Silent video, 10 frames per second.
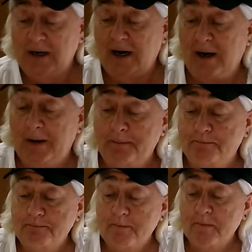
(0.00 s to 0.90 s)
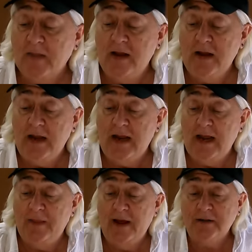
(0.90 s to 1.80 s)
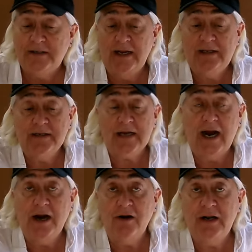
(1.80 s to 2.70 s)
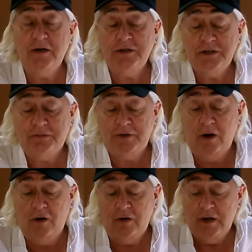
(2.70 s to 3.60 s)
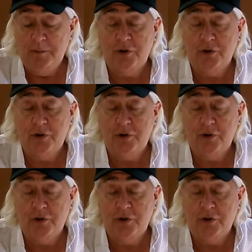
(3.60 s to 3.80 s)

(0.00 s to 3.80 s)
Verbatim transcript: And that'll take this higher energy flow,